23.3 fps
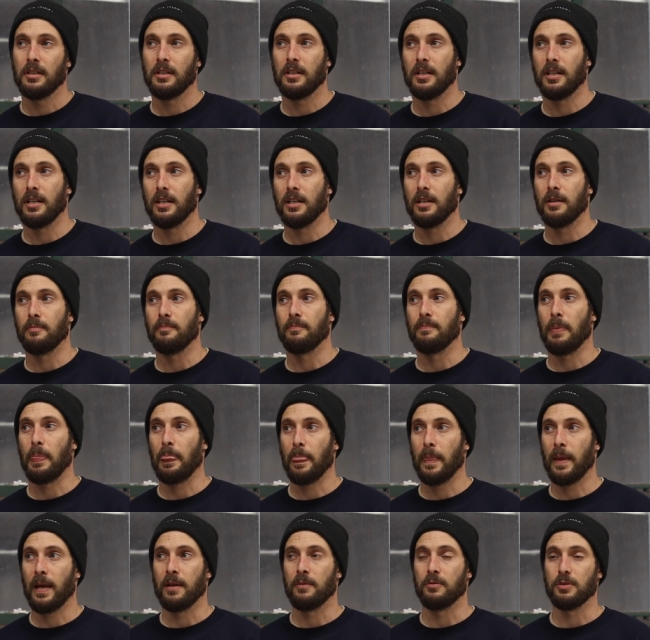Um,
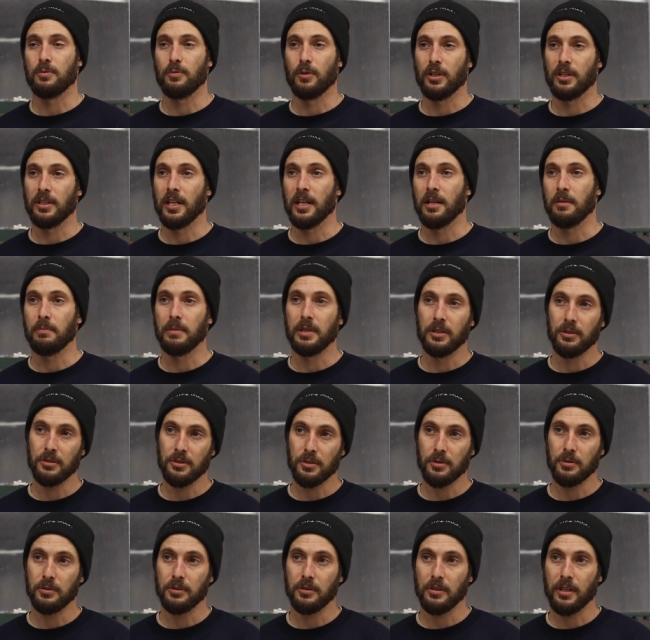I was working at a middle
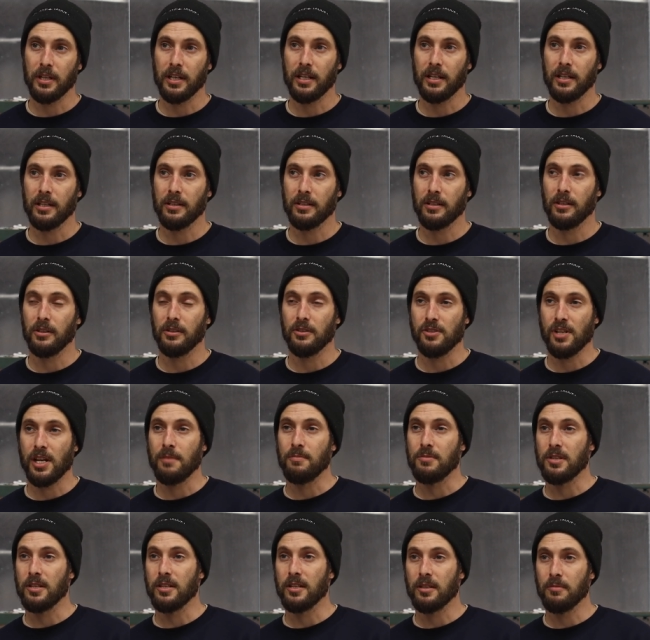school there called
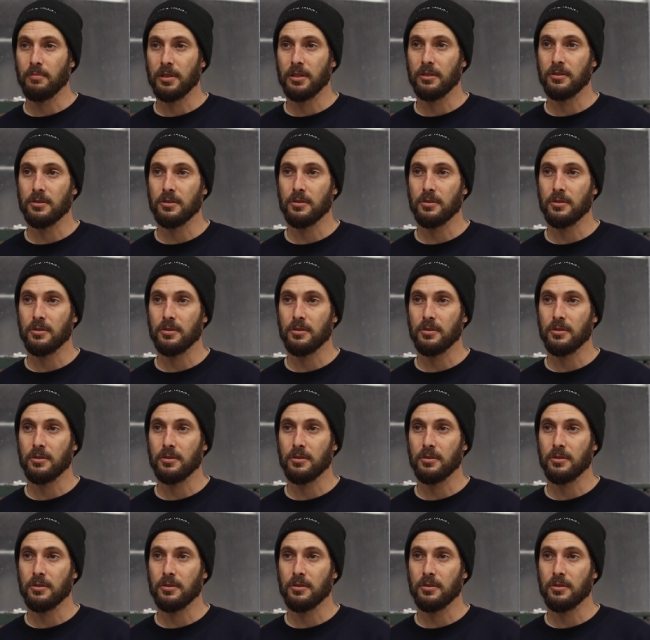James Lick Middle